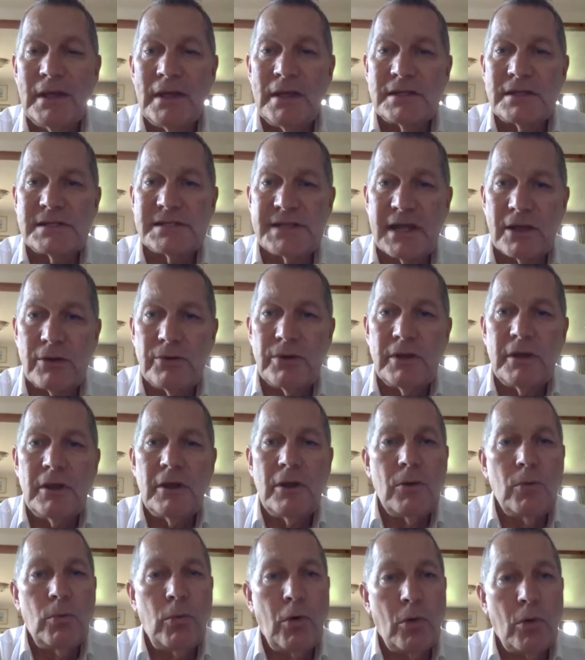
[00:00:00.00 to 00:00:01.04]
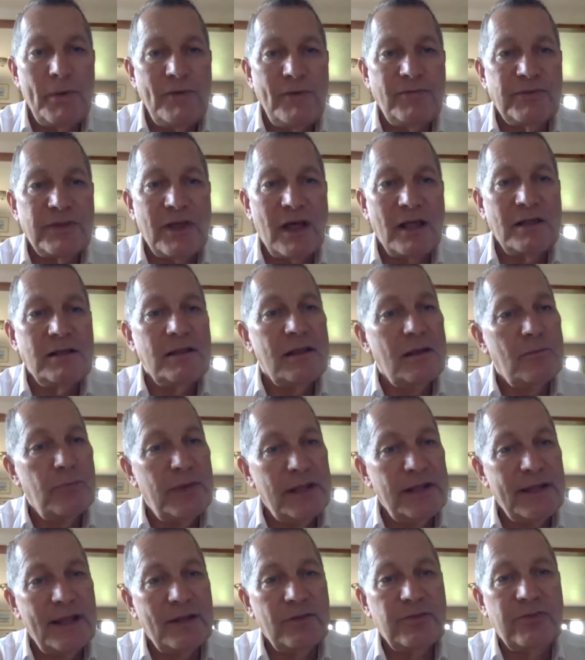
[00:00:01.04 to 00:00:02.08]
So what we've done, and we
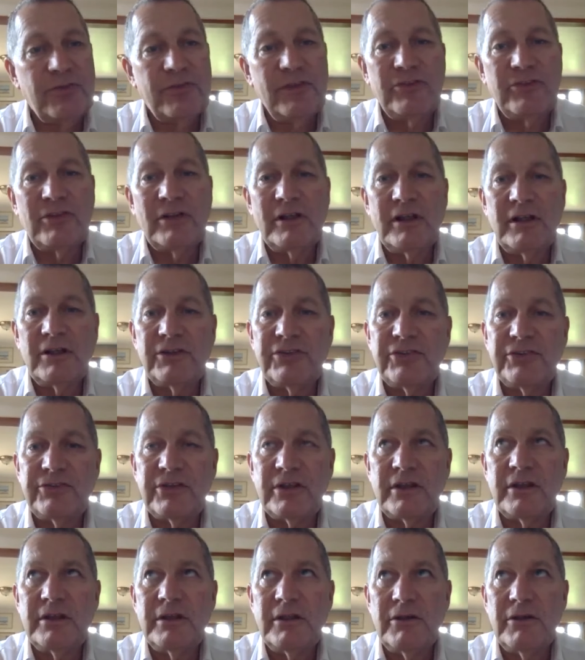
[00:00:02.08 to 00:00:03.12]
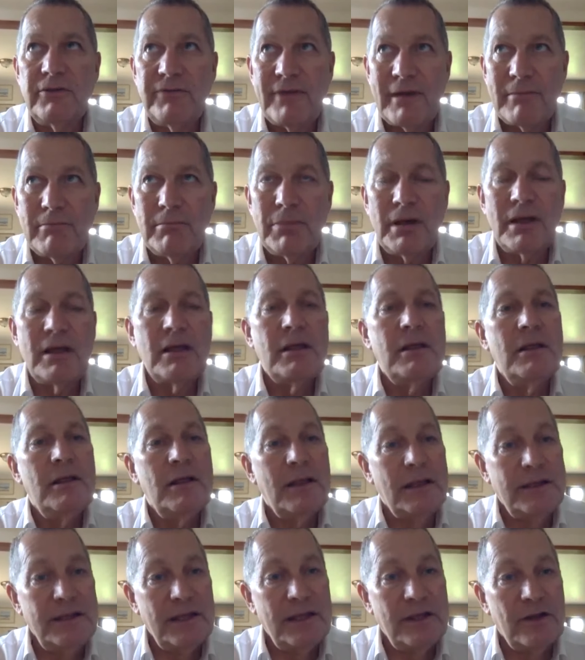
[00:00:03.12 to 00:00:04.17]
announced this last November,
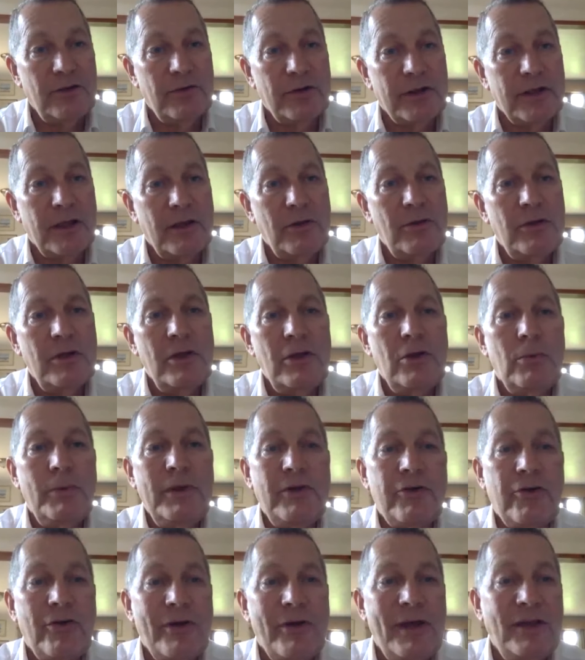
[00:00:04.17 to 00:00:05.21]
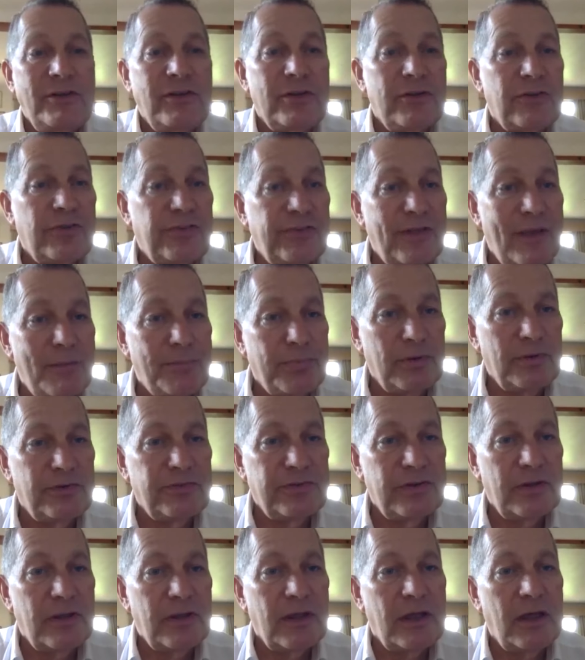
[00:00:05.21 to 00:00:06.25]
a year ago, we created a separate
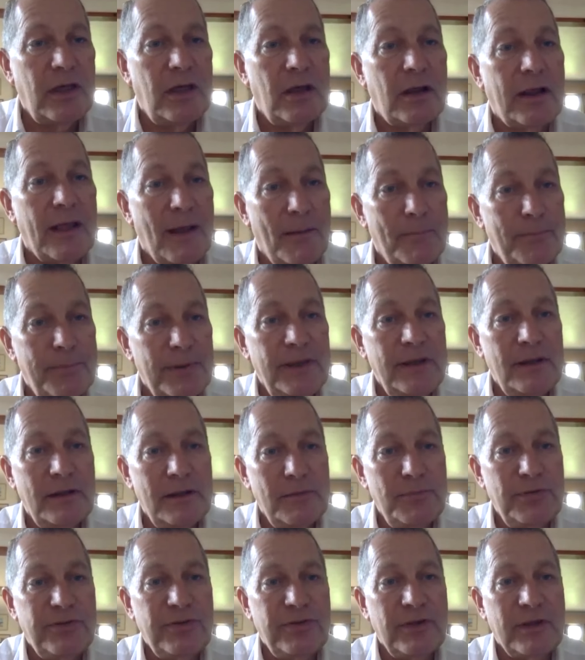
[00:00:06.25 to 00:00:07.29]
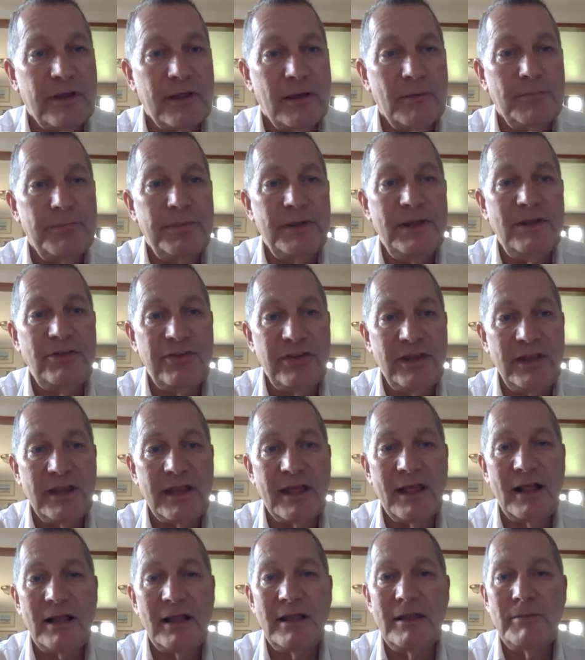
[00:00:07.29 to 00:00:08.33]
uh, company, limited company,
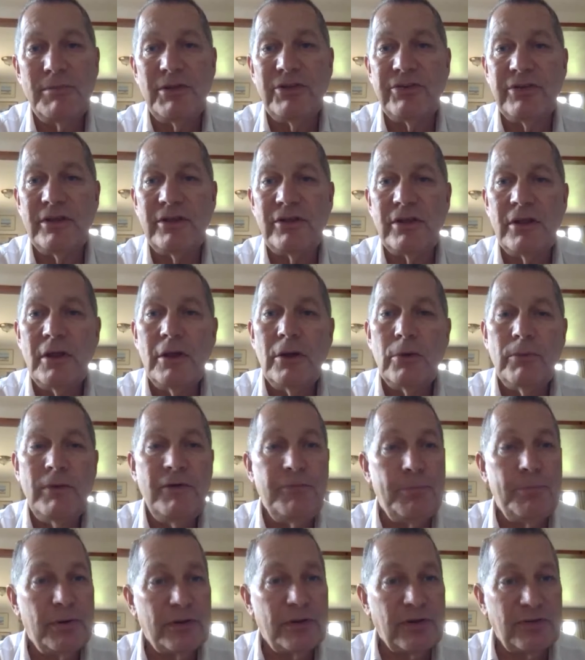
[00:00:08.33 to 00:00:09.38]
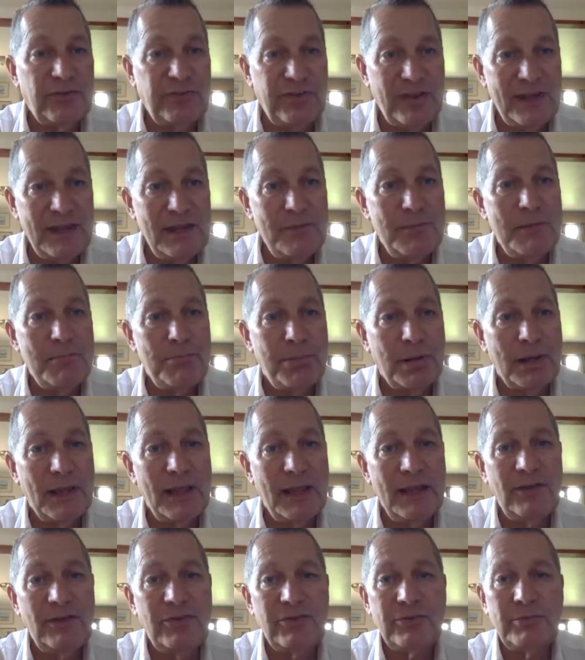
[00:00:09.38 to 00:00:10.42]
TCAT Limited. We've put a team in
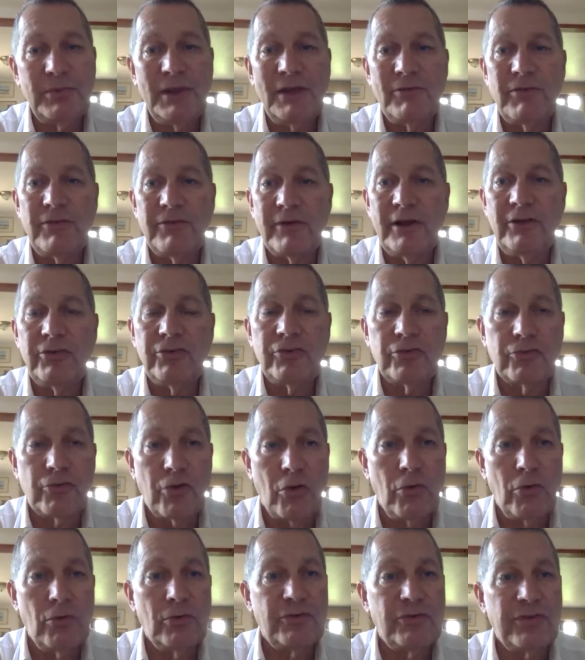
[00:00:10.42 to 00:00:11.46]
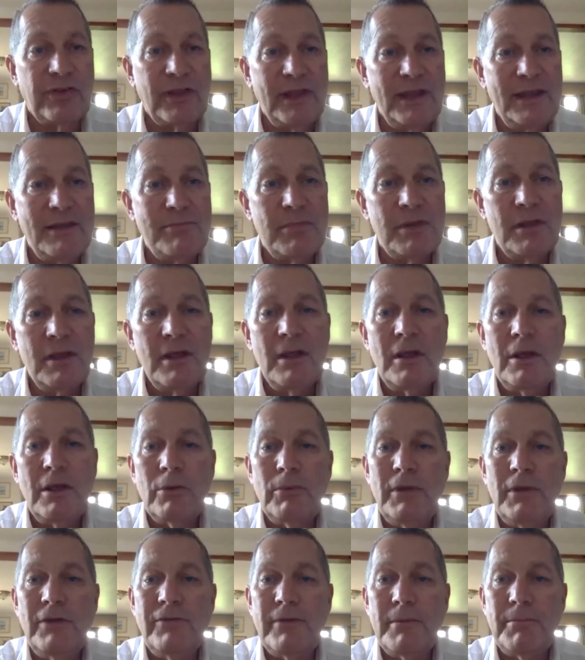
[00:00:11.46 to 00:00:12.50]
place. We have a very strong team.
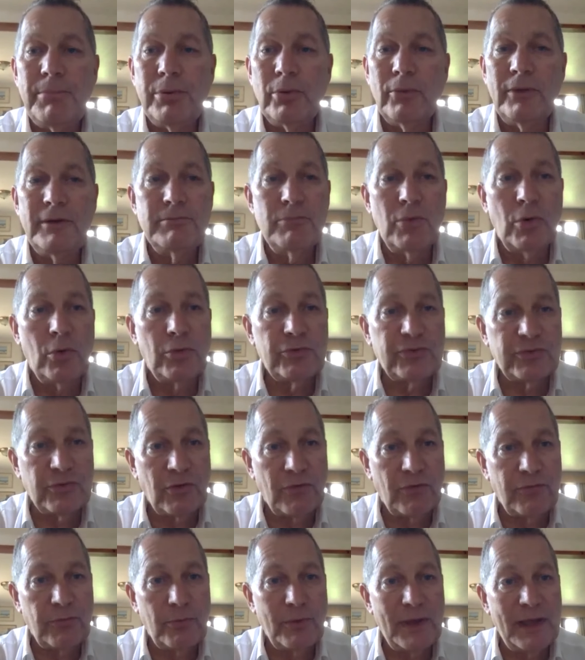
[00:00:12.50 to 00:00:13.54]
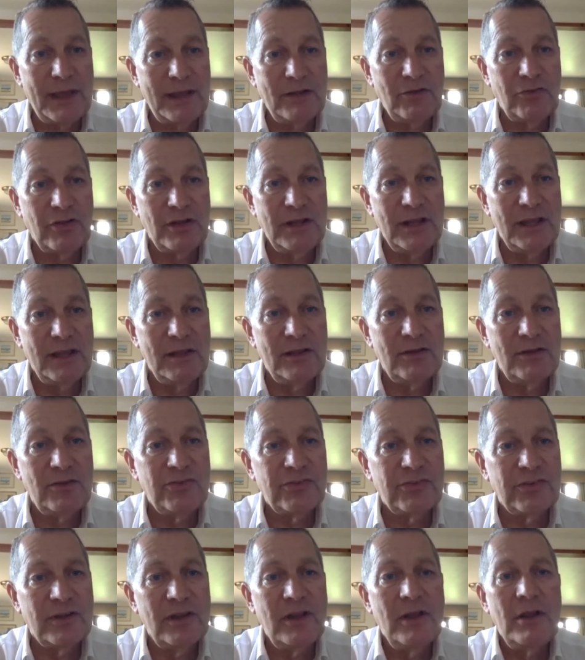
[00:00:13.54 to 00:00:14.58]
We've employed more software engineers.